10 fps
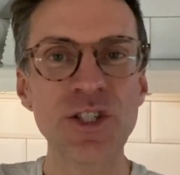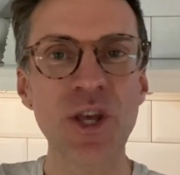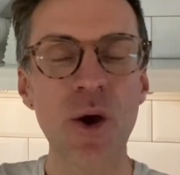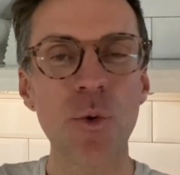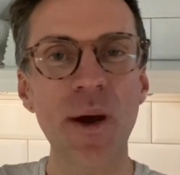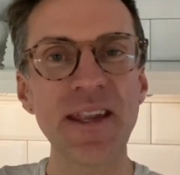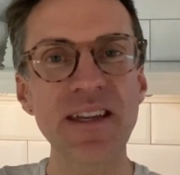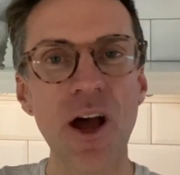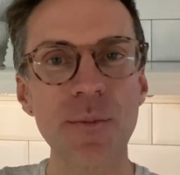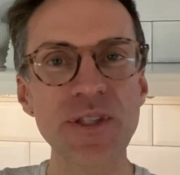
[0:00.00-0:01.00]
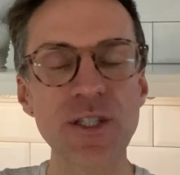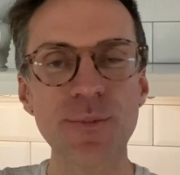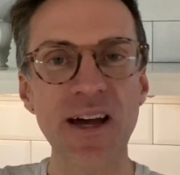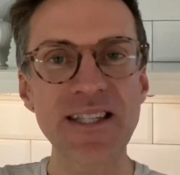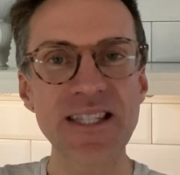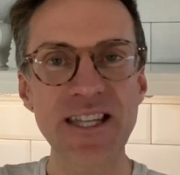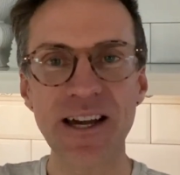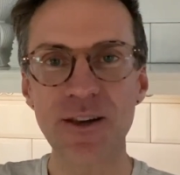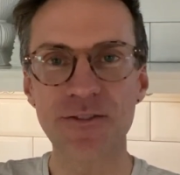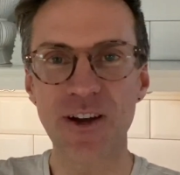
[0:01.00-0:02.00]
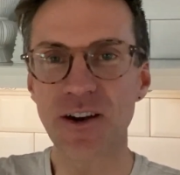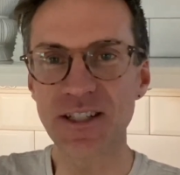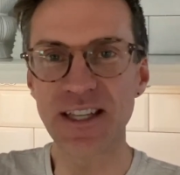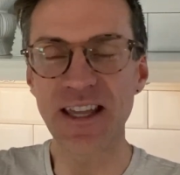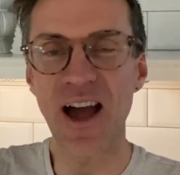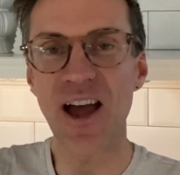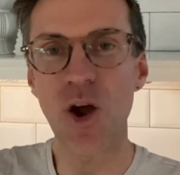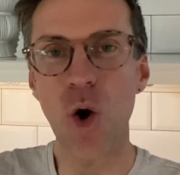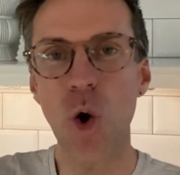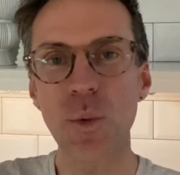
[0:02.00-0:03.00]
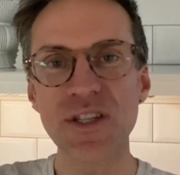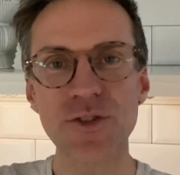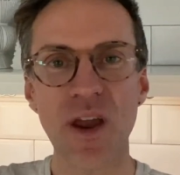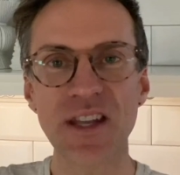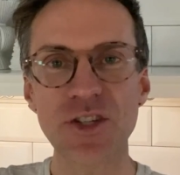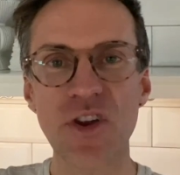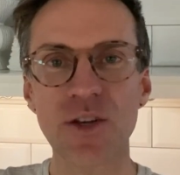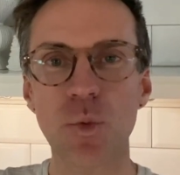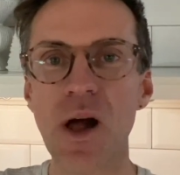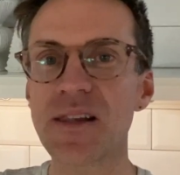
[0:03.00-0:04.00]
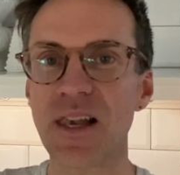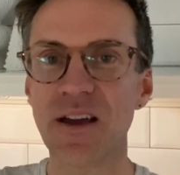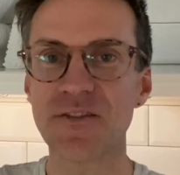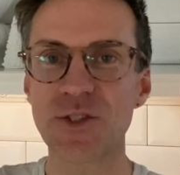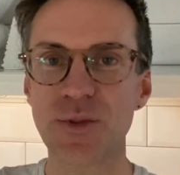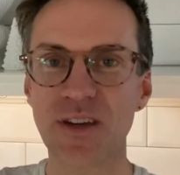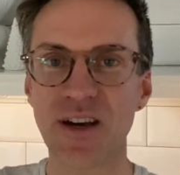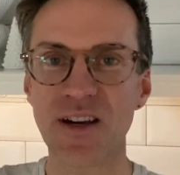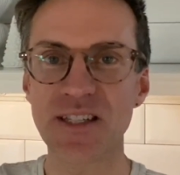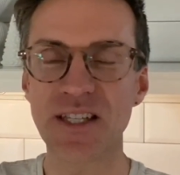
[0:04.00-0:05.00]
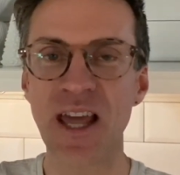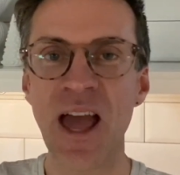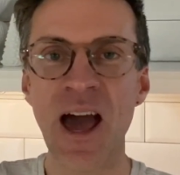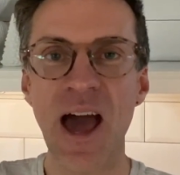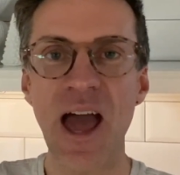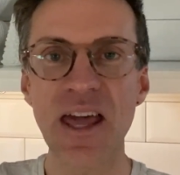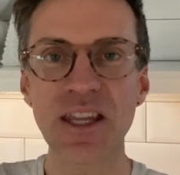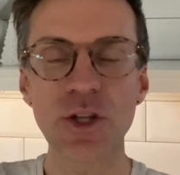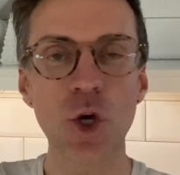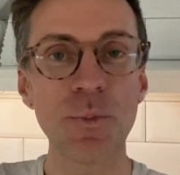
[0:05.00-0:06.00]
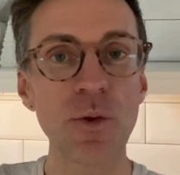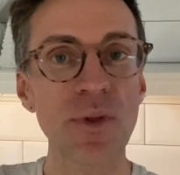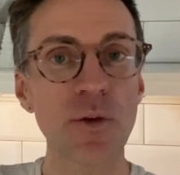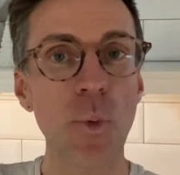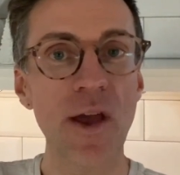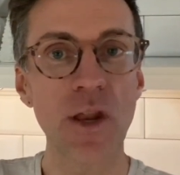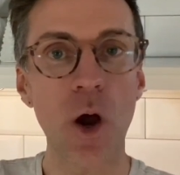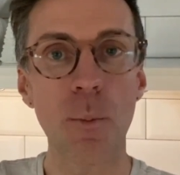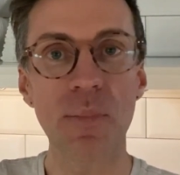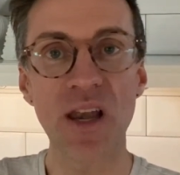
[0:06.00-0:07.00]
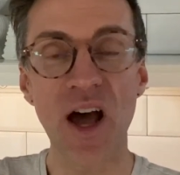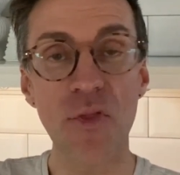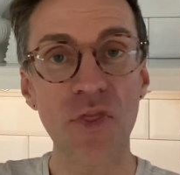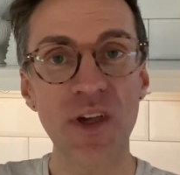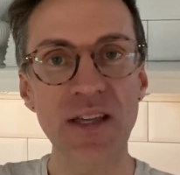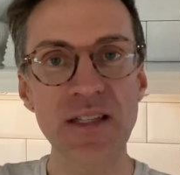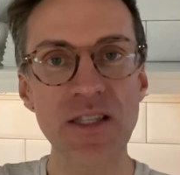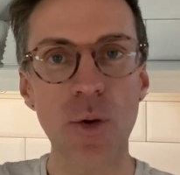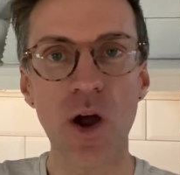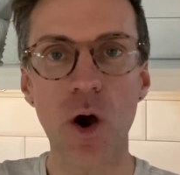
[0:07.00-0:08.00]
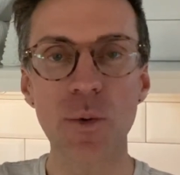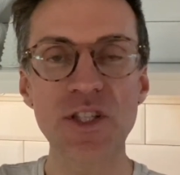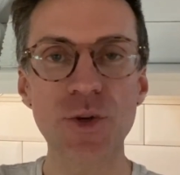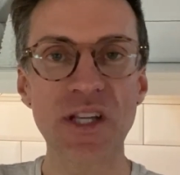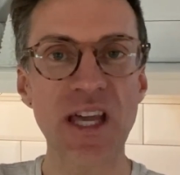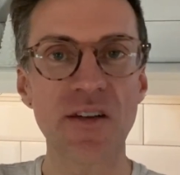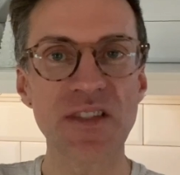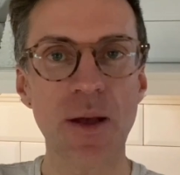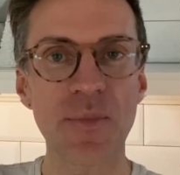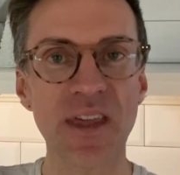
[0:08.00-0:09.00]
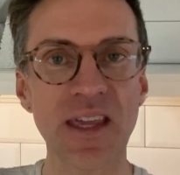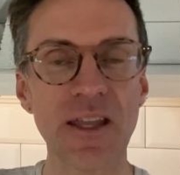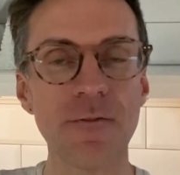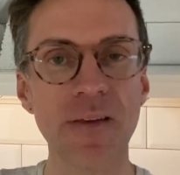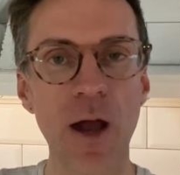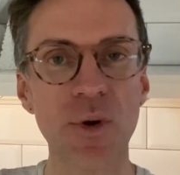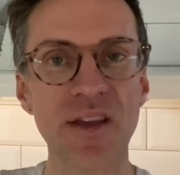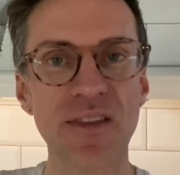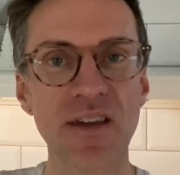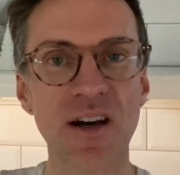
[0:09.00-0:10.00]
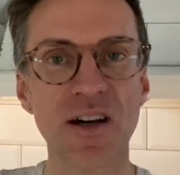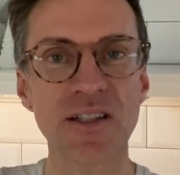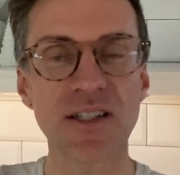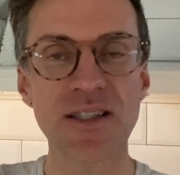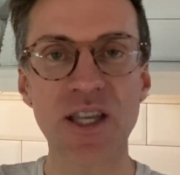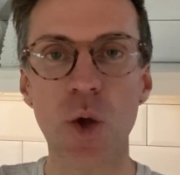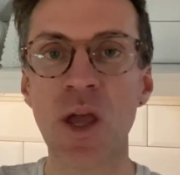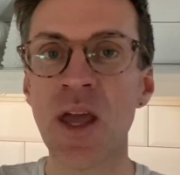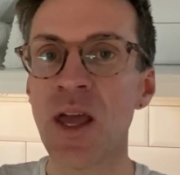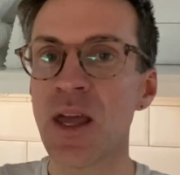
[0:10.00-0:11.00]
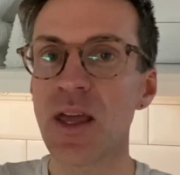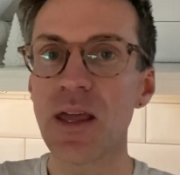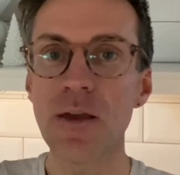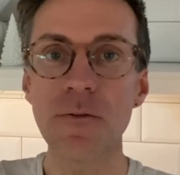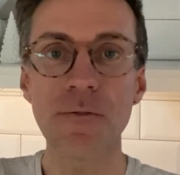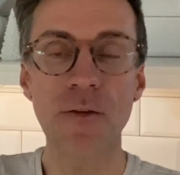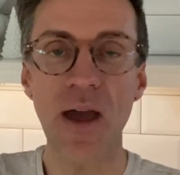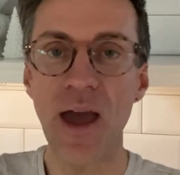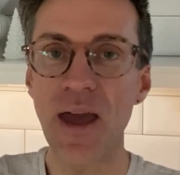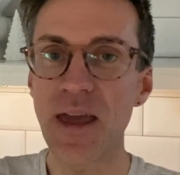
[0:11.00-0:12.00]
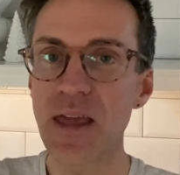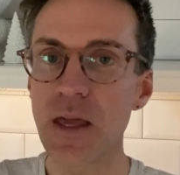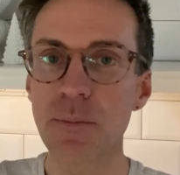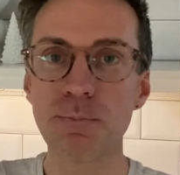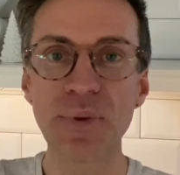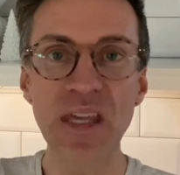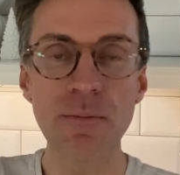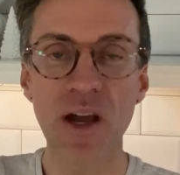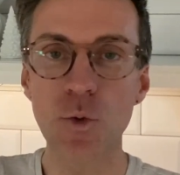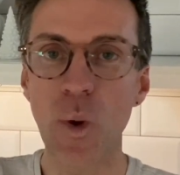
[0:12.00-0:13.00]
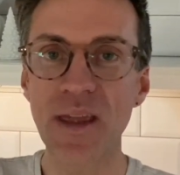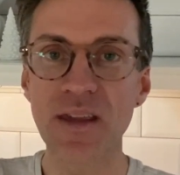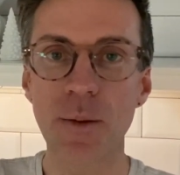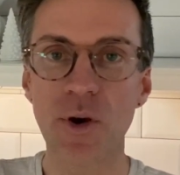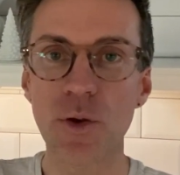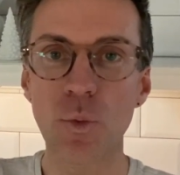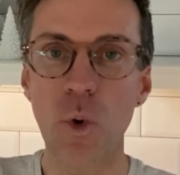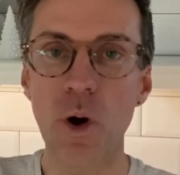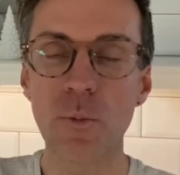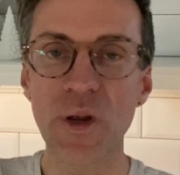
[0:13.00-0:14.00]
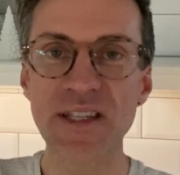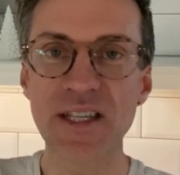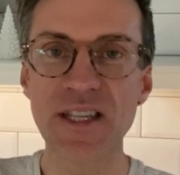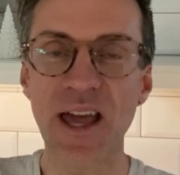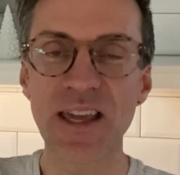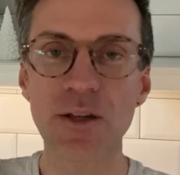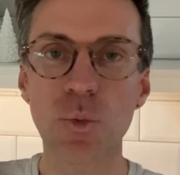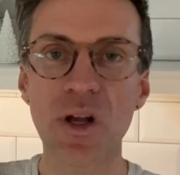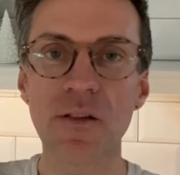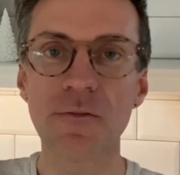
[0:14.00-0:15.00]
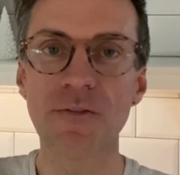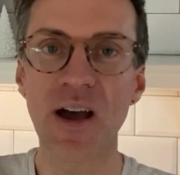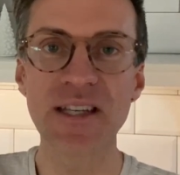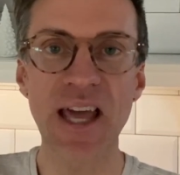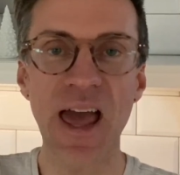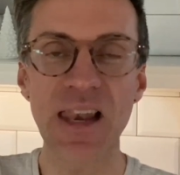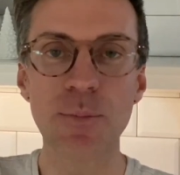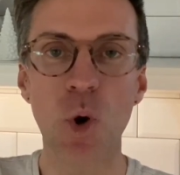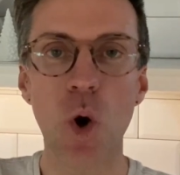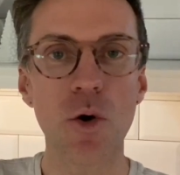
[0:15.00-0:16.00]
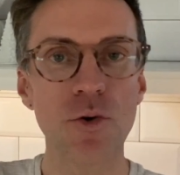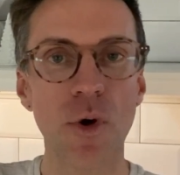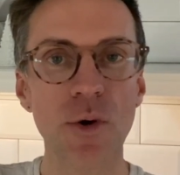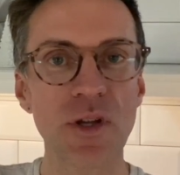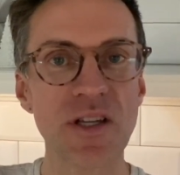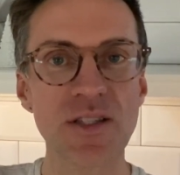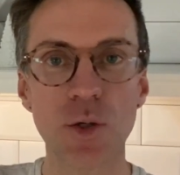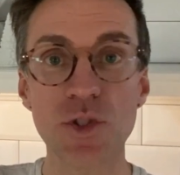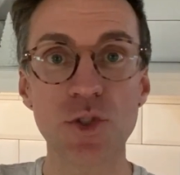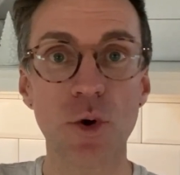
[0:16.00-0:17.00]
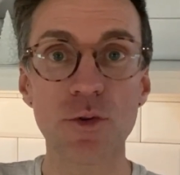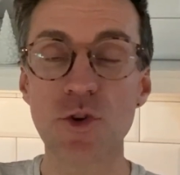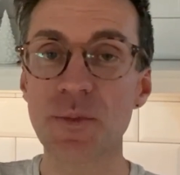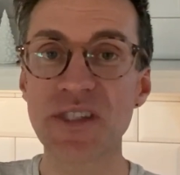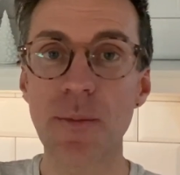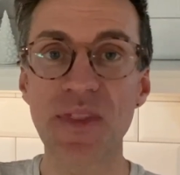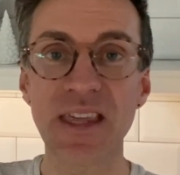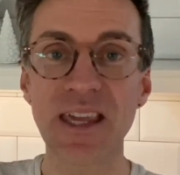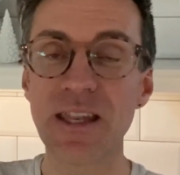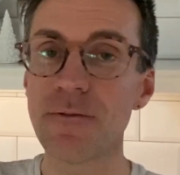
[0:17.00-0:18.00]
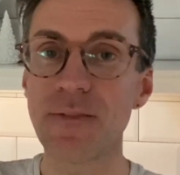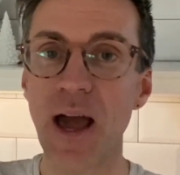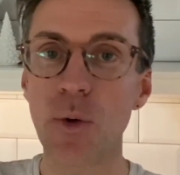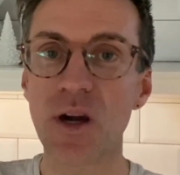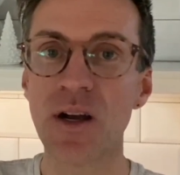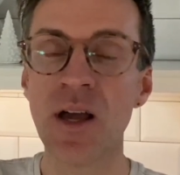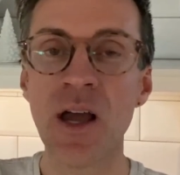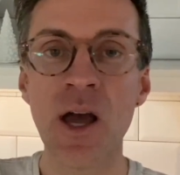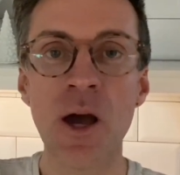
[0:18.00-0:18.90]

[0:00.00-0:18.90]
So when it comes to my style of gardening, I always try and attract wildlife to the garden. And it could be with the way in how I plant things. So I always try to have something in flower in the garden. So if a bee might wake up on a warm winter day, it will find a hellebore or crocus or snowdrop, something in flower.